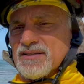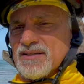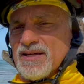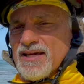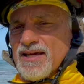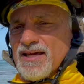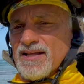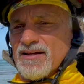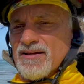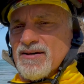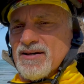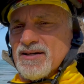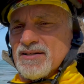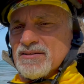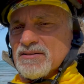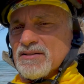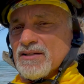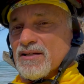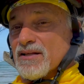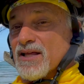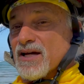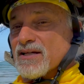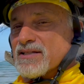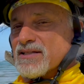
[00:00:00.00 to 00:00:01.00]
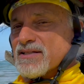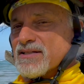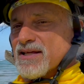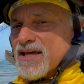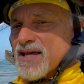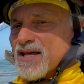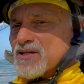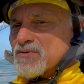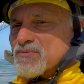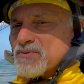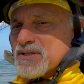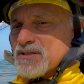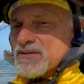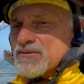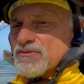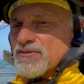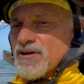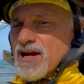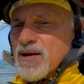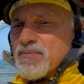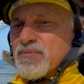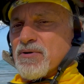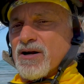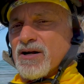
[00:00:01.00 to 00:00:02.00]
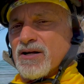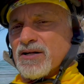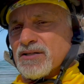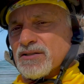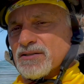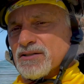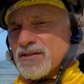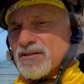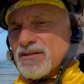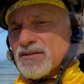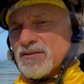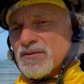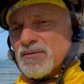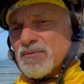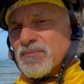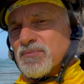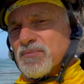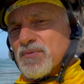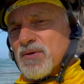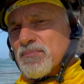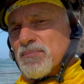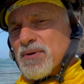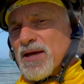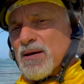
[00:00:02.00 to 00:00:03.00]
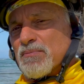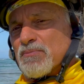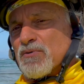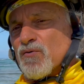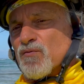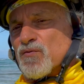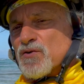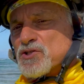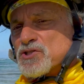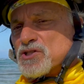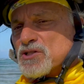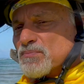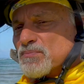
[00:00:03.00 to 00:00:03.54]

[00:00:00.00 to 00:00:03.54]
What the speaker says: And on lucky days, we'd grab our little bamboo fishing